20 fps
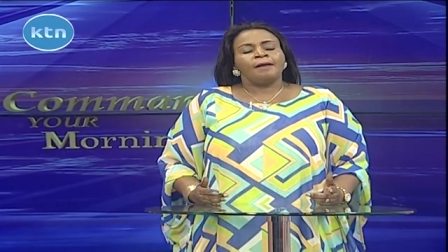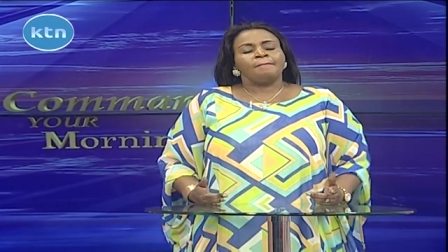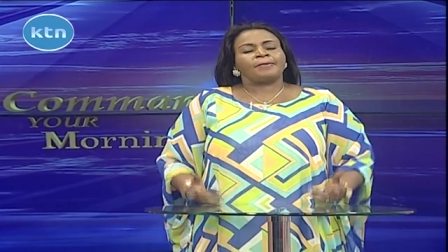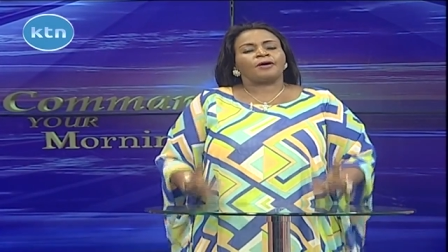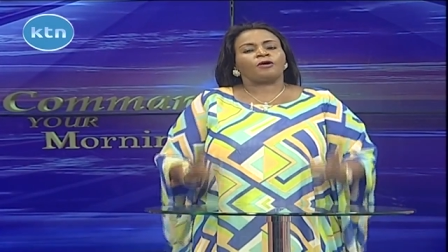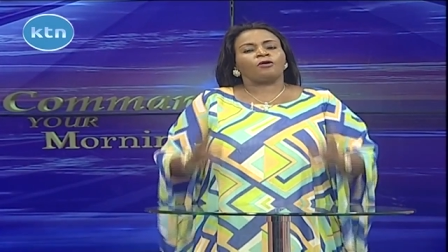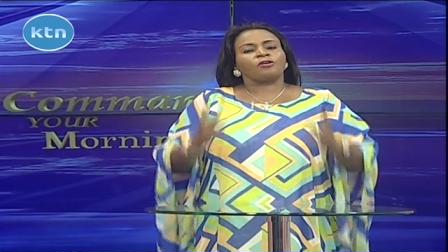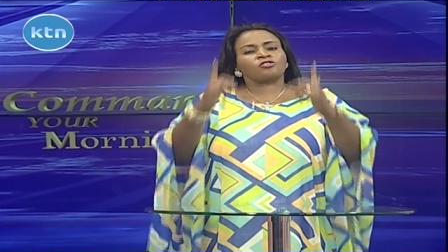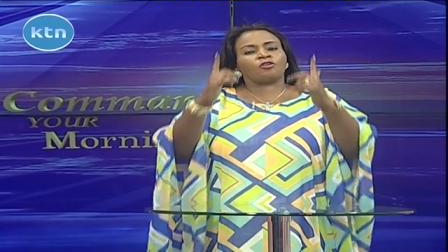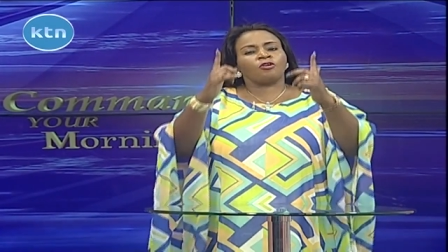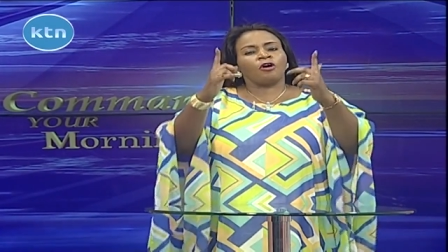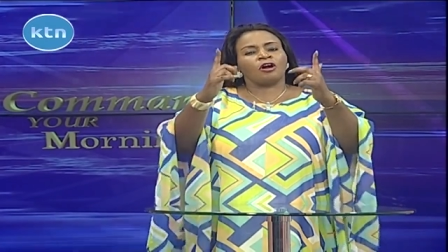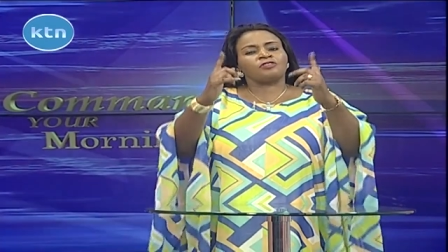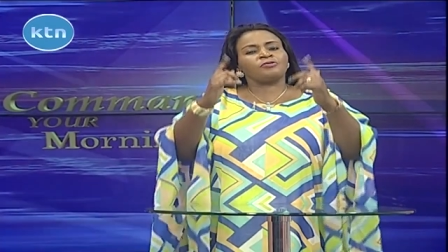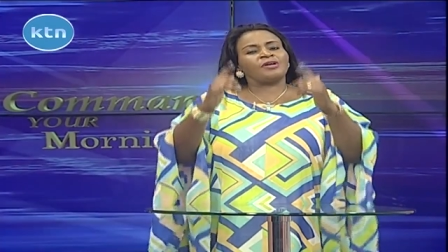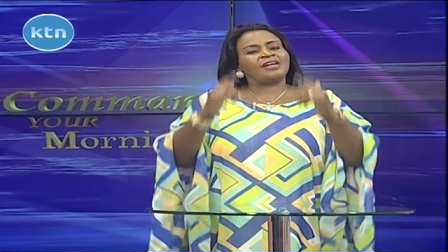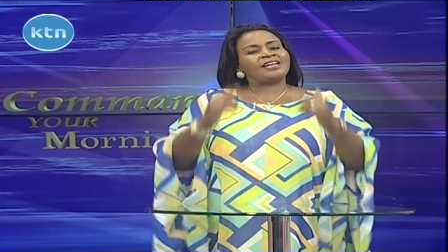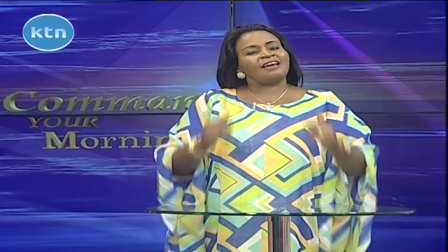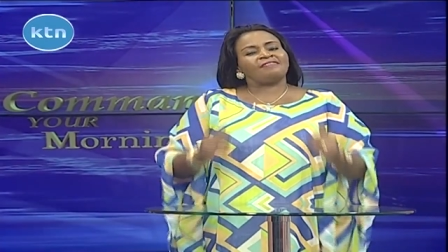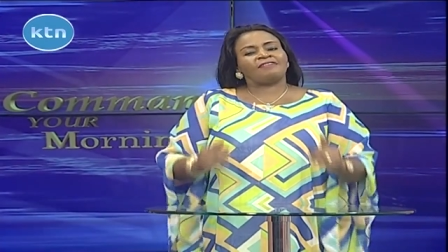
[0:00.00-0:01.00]
because
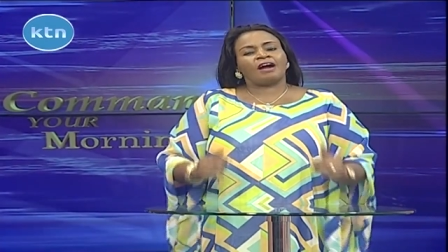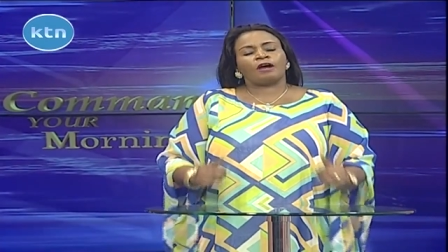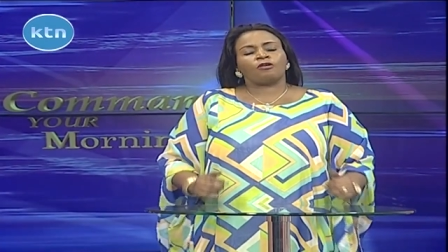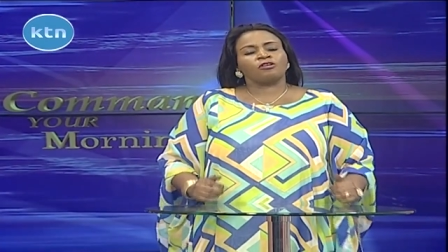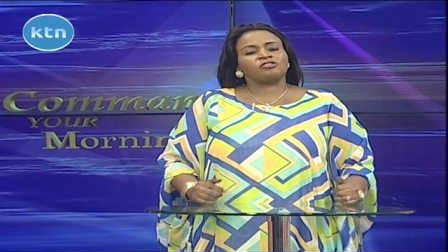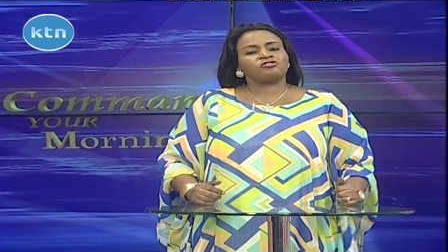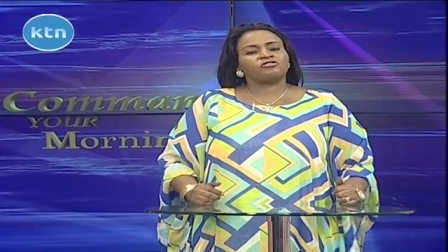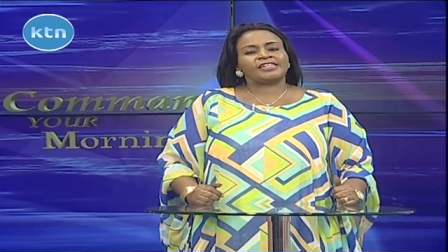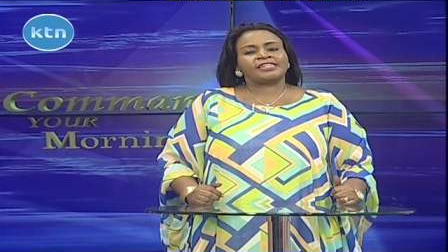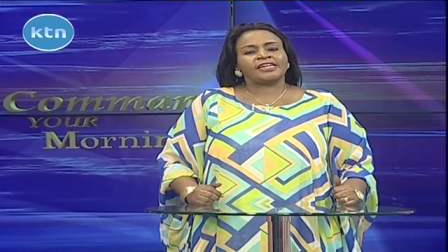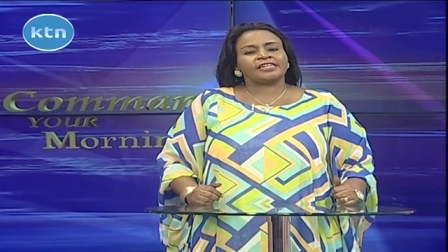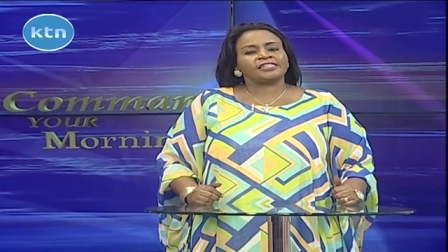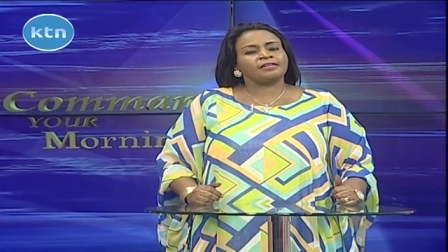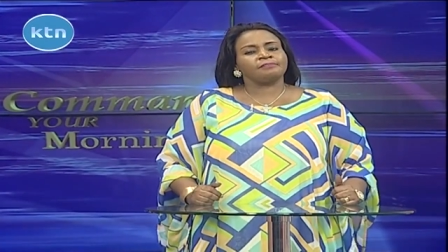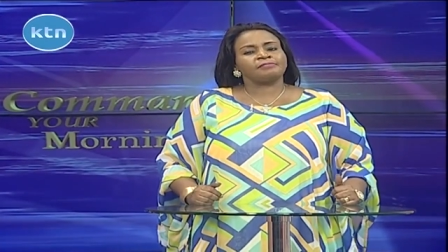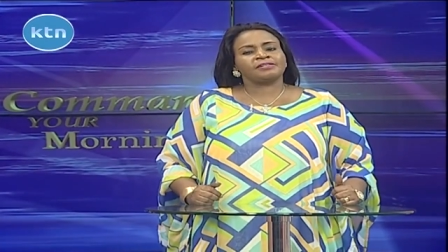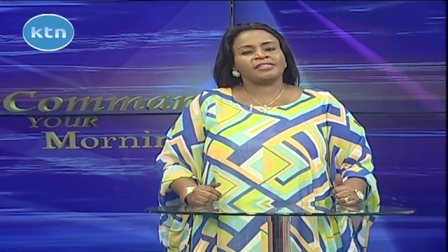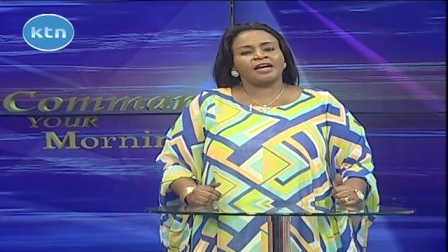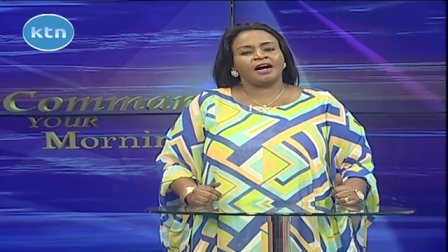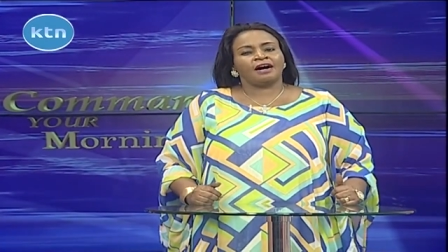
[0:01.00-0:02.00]
God will never contradict
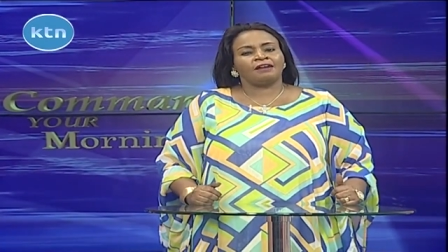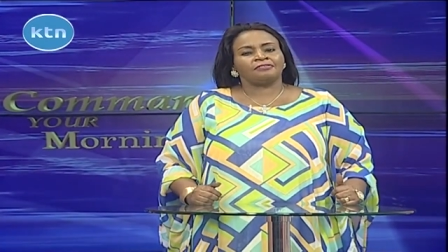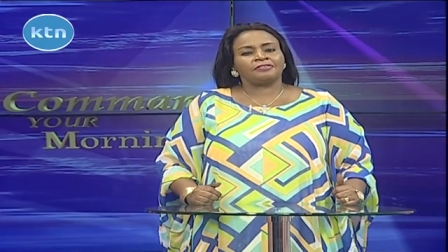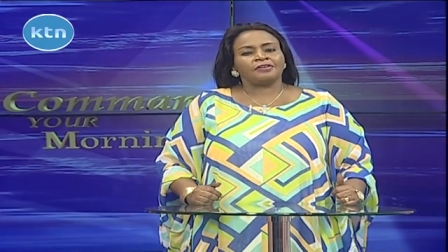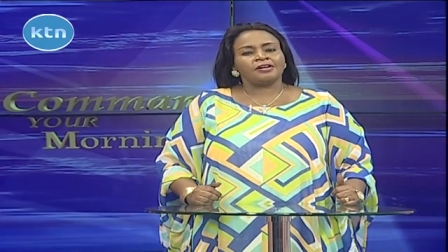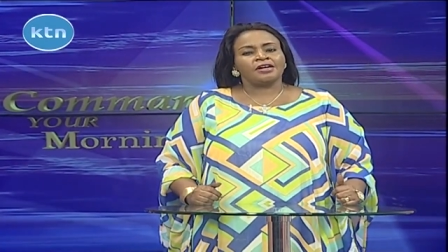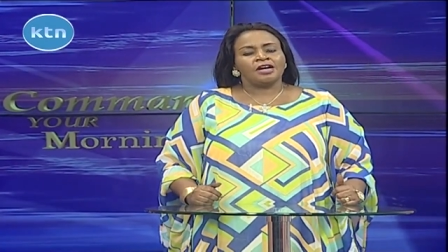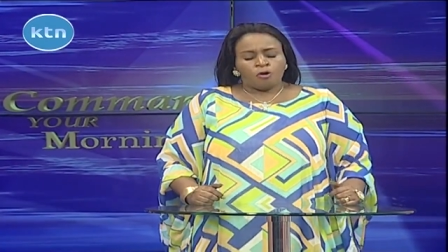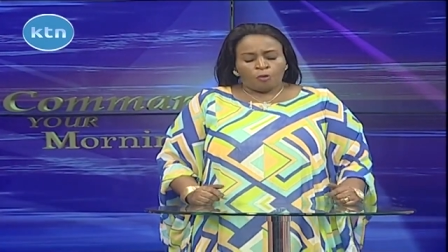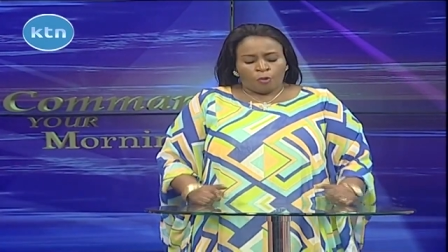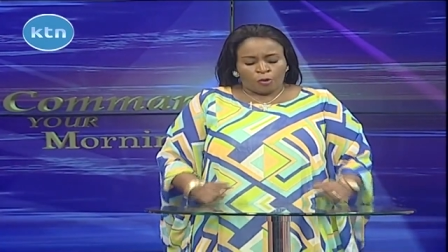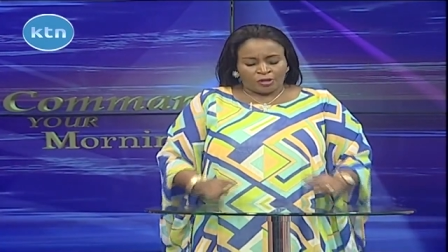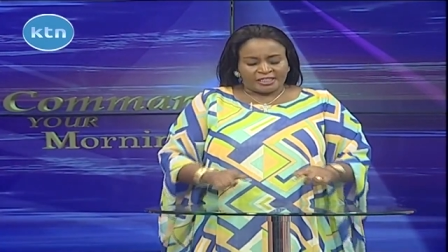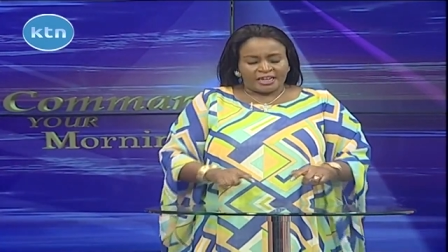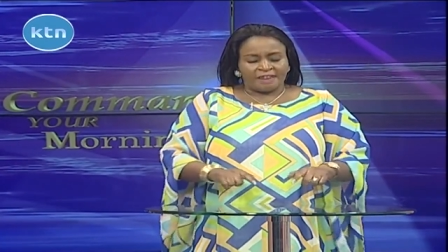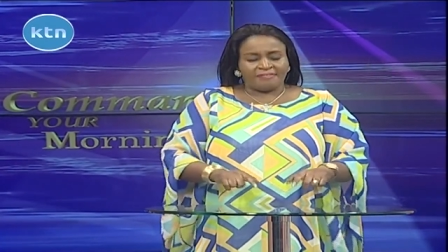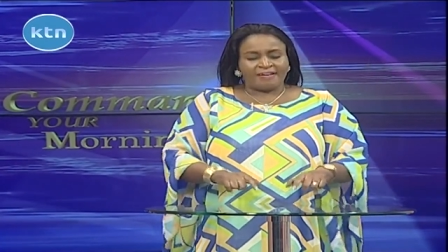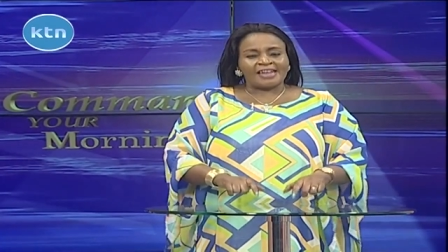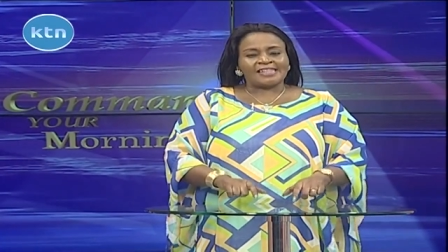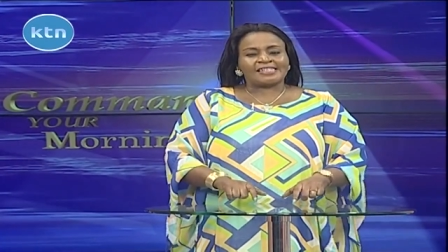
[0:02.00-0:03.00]
Himself.
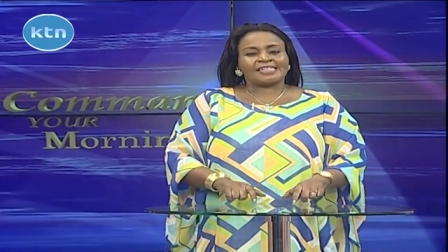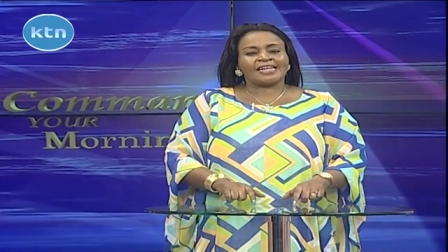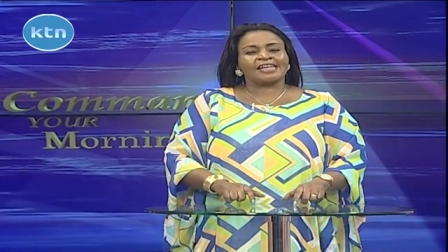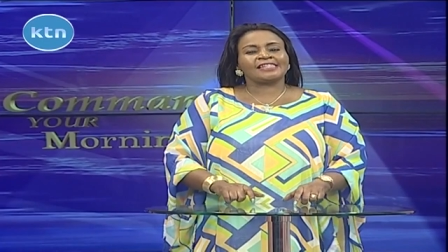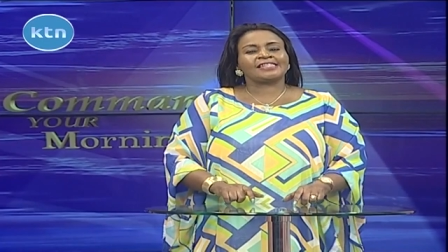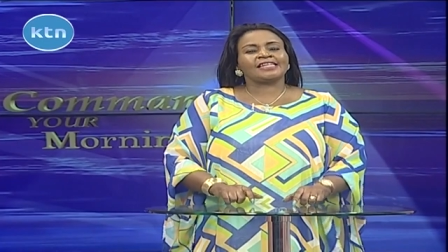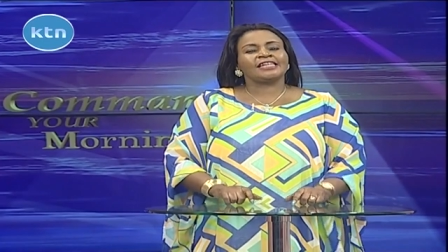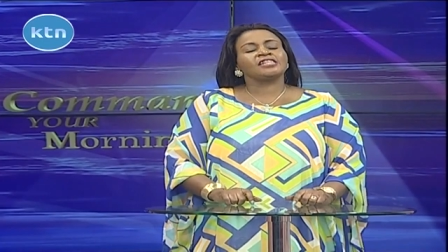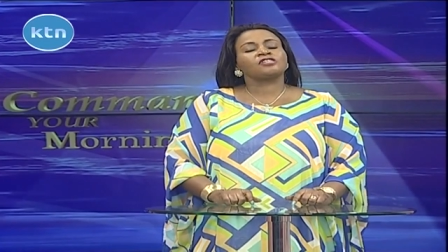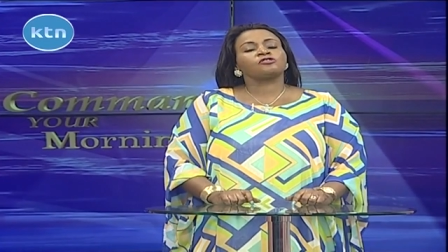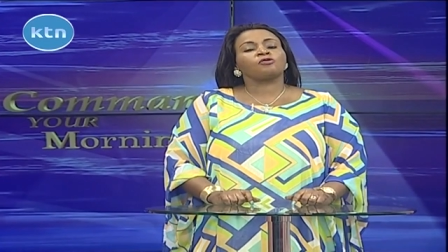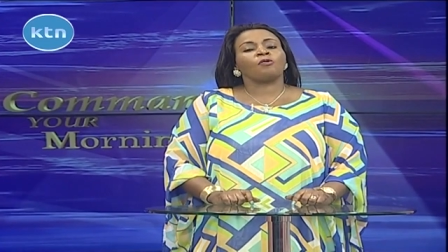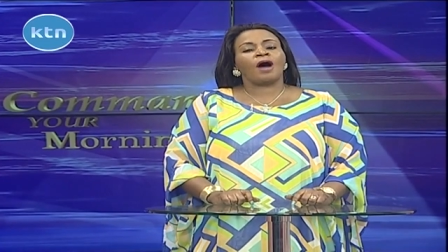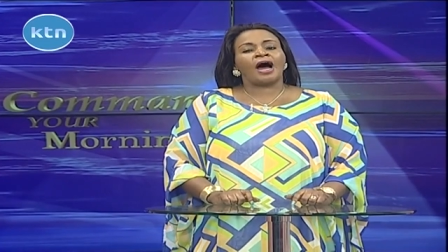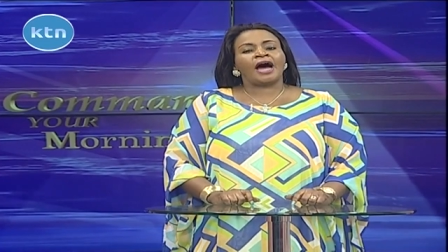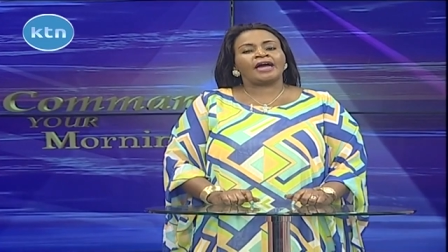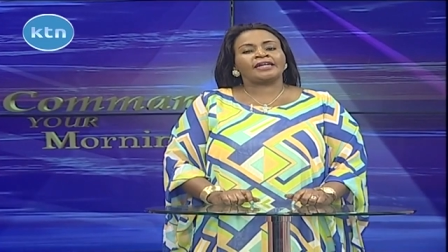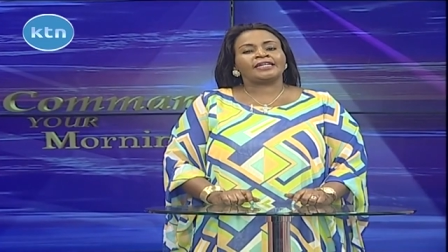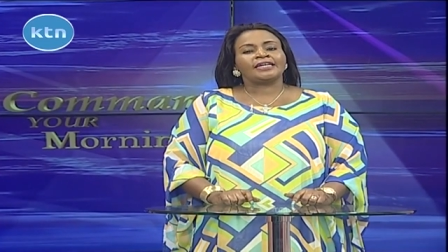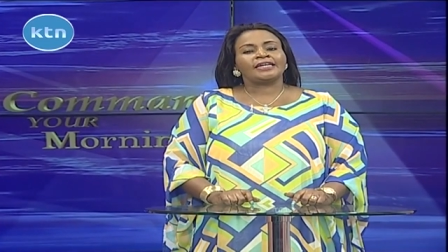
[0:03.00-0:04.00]
Whatever He says in His
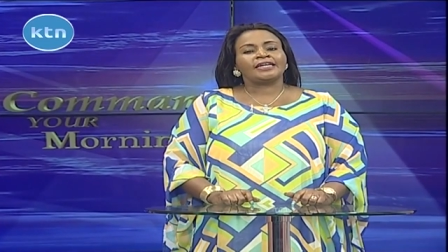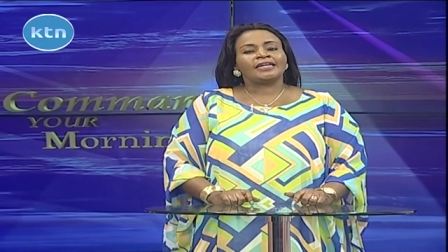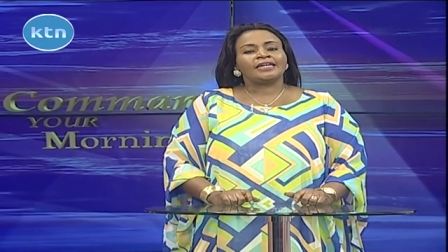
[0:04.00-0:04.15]
word,